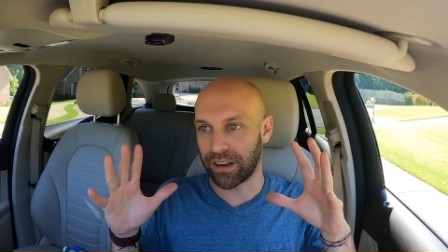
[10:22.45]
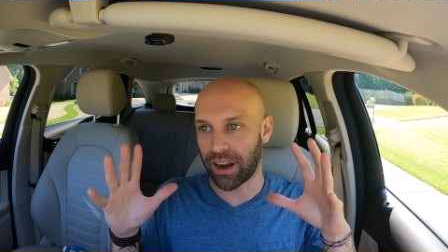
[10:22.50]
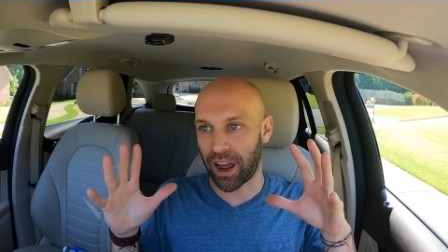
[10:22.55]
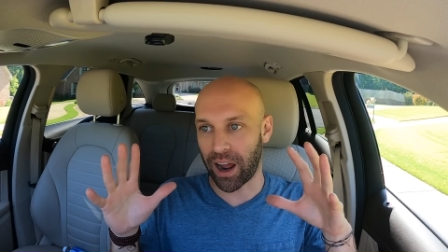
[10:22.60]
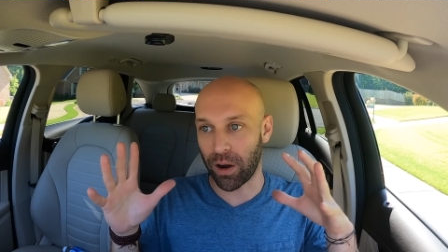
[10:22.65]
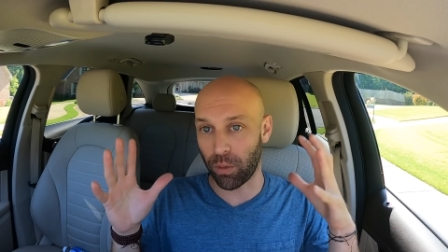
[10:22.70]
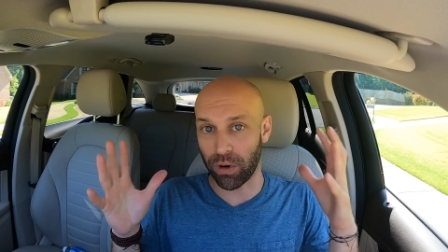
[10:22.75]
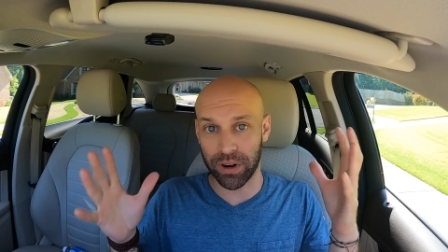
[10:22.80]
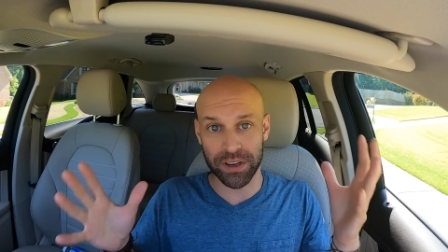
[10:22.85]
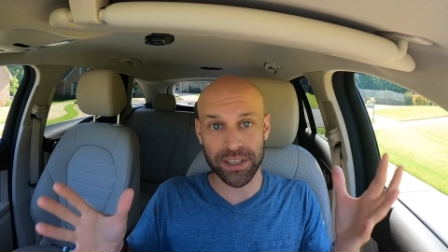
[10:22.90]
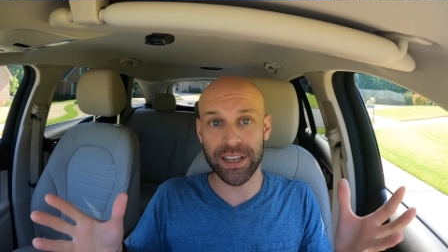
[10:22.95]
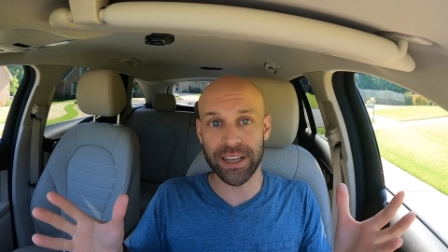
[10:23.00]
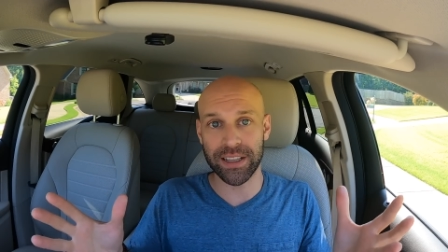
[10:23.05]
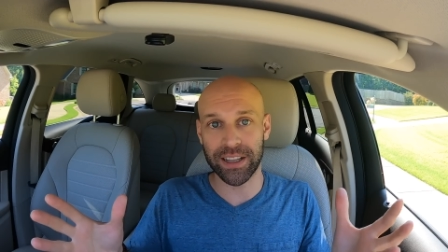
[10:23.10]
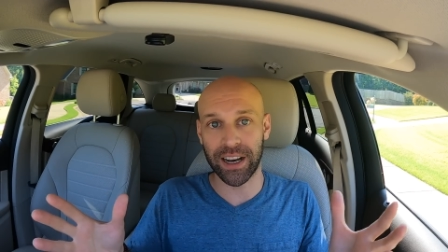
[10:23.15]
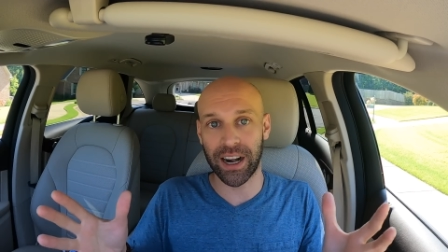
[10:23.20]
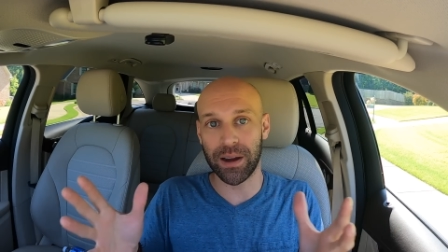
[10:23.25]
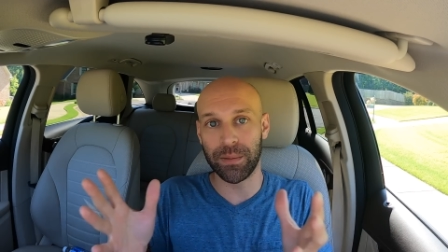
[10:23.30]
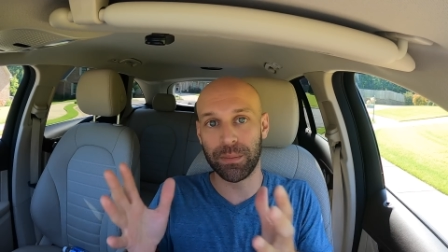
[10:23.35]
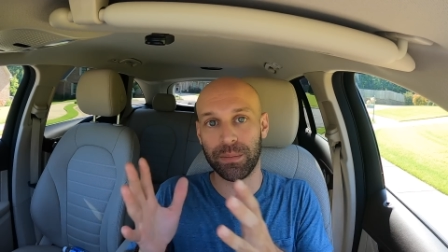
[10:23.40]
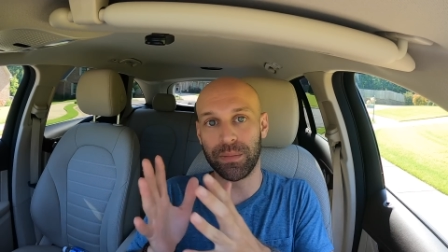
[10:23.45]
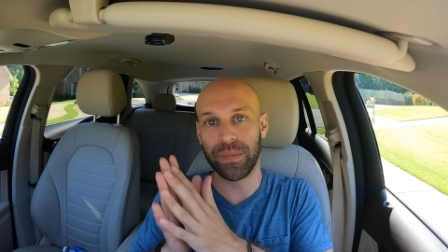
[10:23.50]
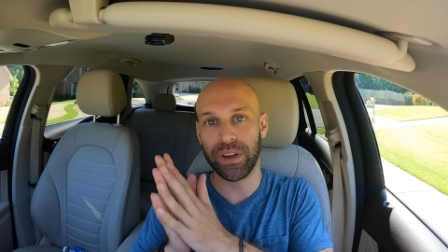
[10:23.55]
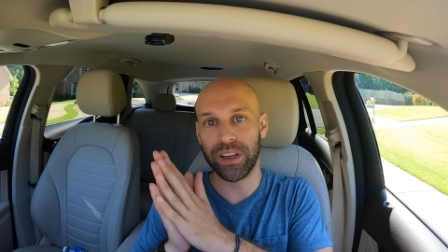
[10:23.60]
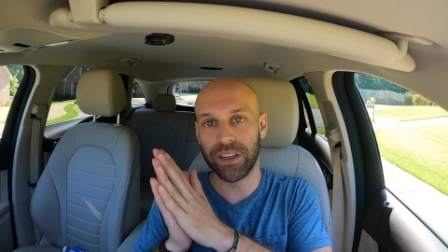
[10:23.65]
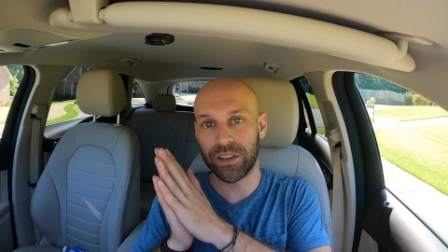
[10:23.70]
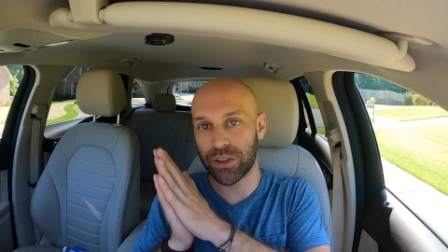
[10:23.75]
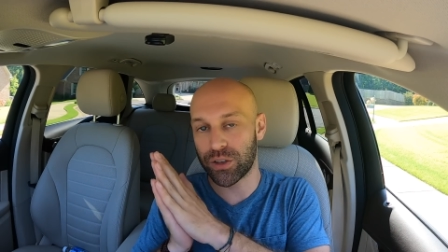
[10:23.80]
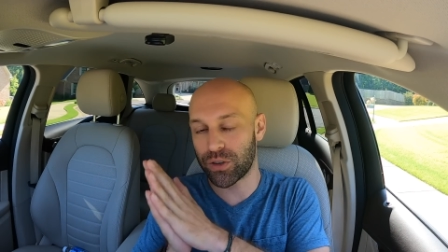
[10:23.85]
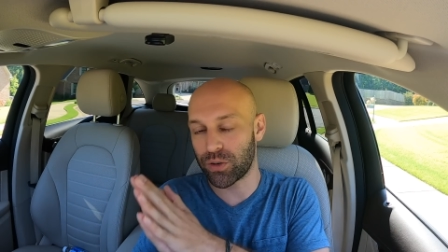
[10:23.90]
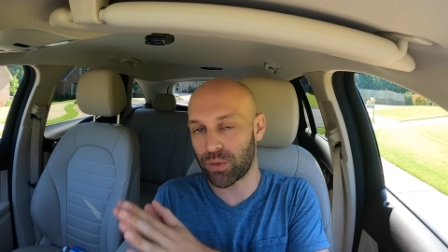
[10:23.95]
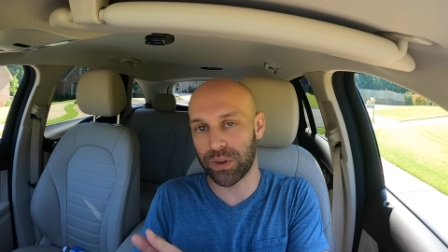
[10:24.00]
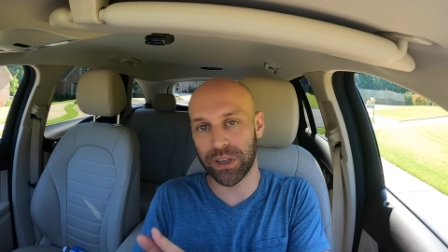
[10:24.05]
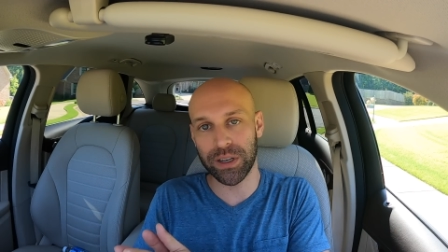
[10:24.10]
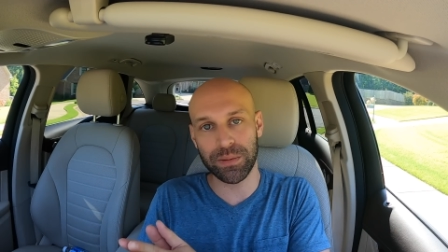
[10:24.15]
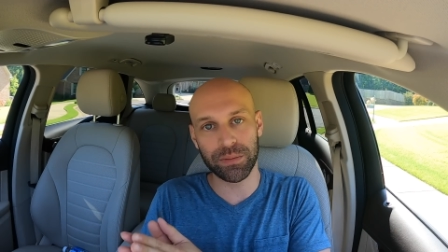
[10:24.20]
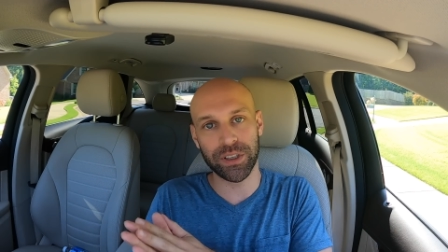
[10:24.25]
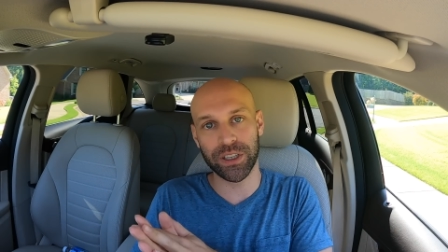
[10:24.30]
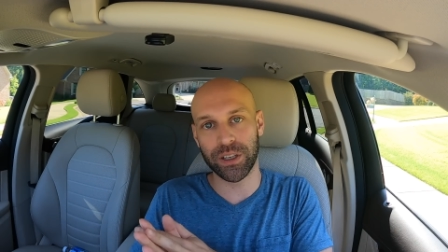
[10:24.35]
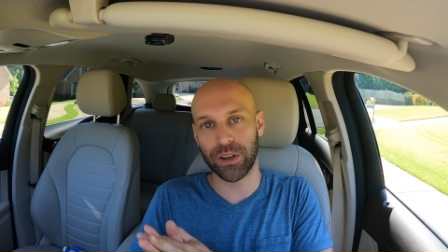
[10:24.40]
I want to say that I'm
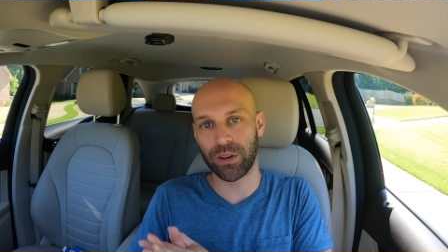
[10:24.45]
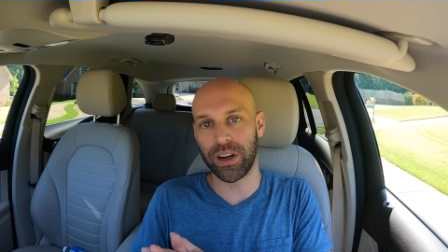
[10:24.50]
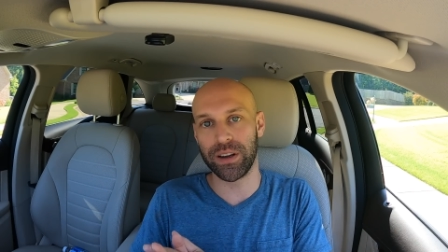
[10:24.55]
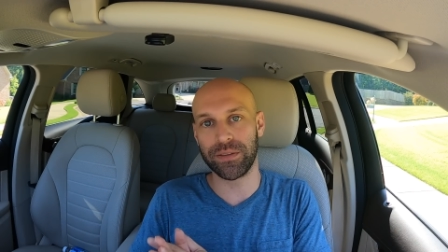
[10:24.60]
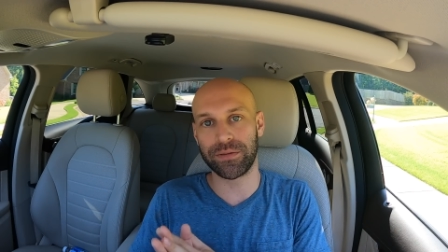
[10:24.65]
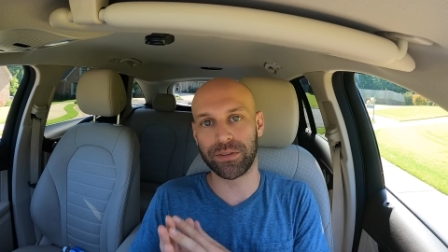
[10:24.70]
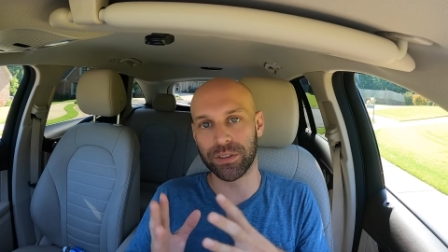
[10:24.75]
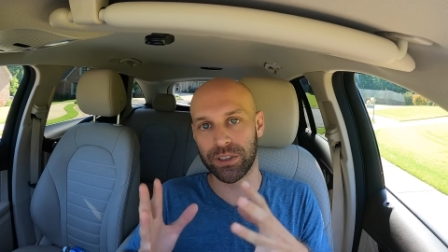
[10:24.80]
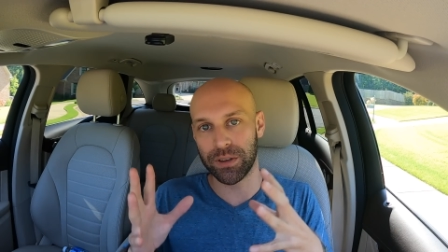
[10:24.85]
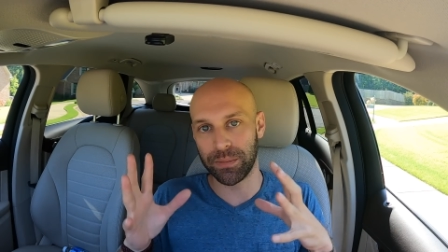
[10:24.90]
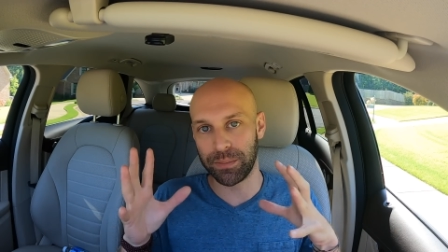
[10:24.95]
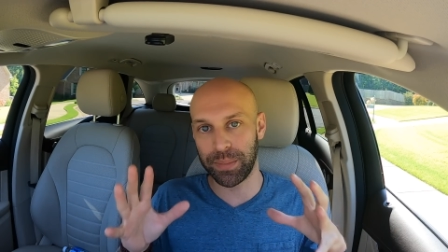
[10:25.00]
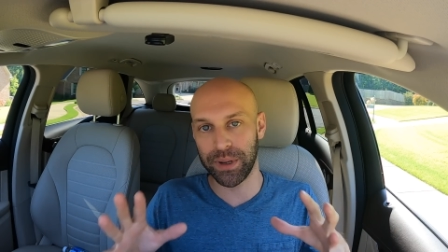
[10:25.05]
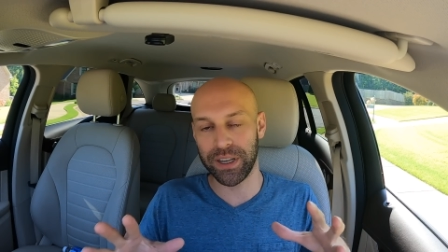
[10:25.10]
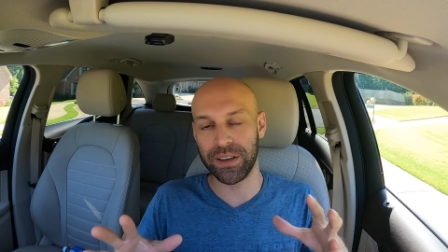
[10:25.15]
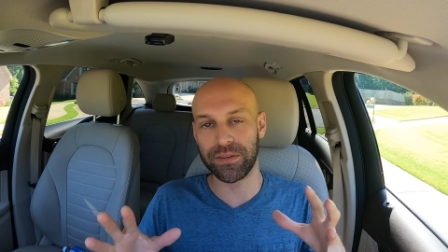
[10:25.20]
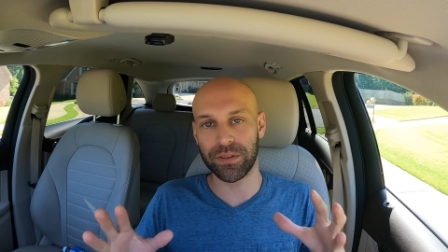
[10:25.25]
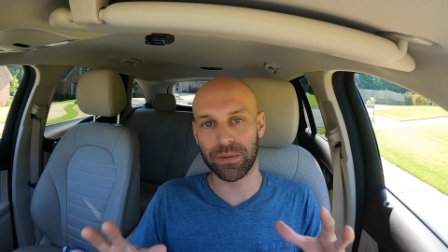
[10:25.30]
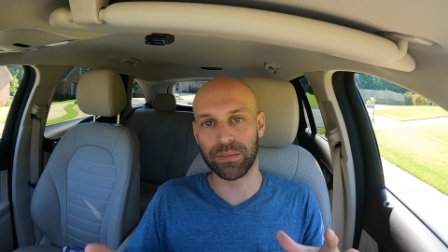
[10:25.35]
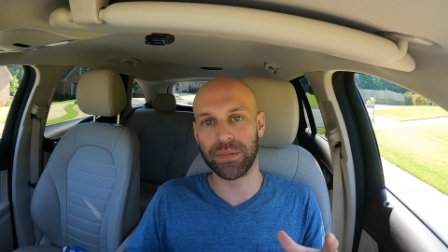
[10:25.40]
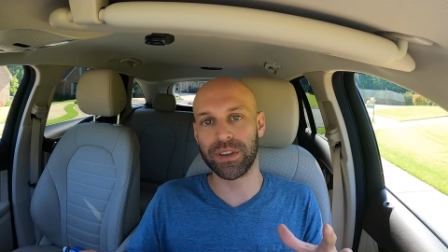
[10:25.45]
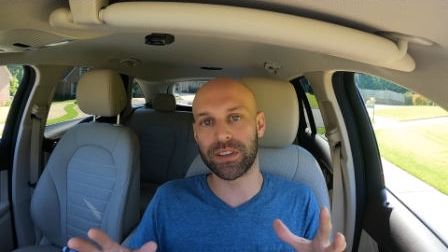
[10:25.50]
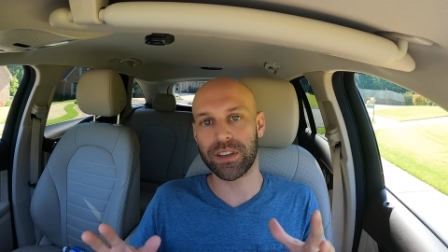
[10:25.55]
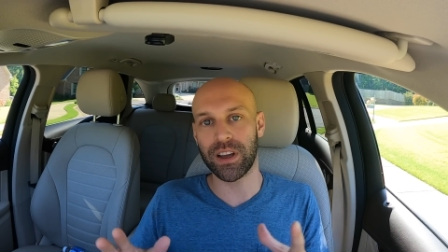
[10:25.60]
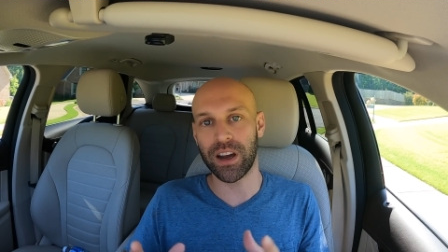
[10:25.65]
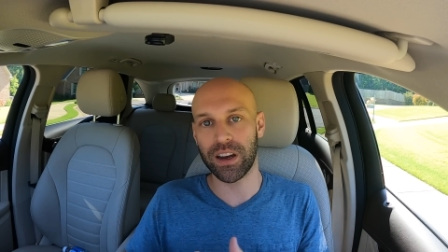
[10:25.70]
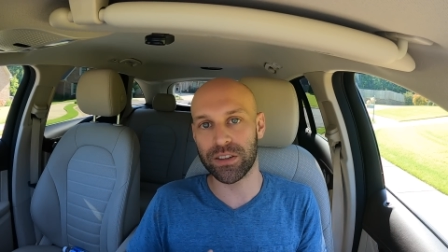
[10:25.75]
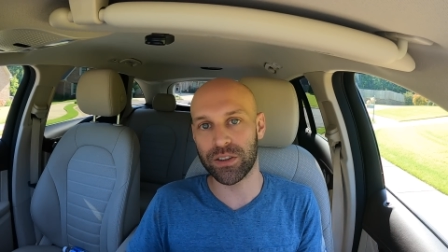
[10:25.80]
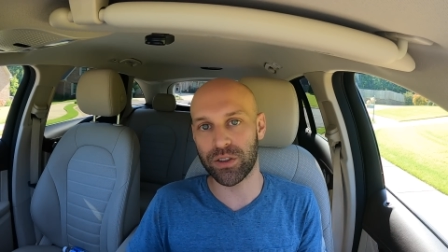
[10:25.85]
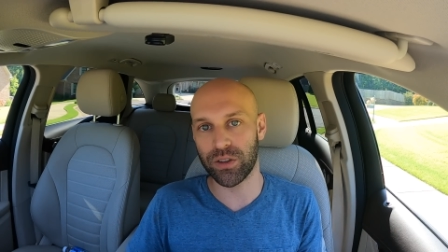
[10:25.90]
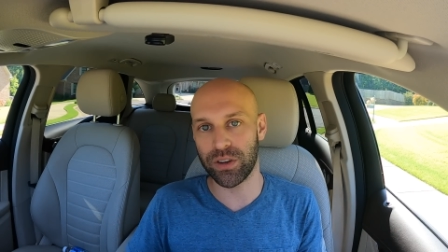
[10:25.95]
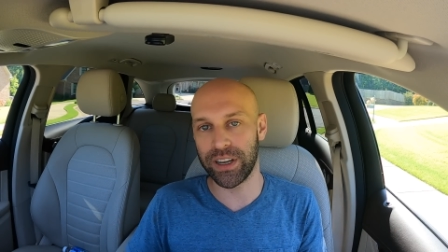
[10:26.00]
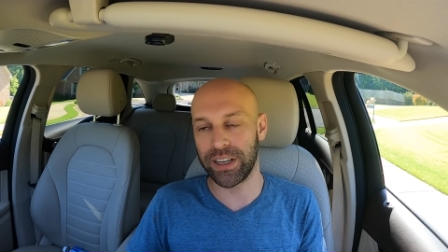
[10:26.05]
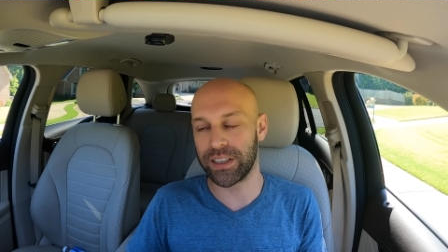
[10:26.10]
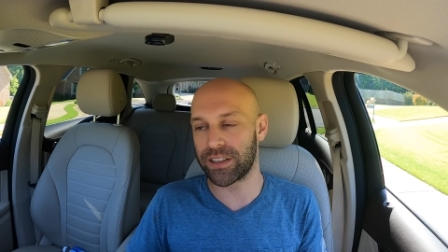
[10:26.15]
extremely grateful to be from this country.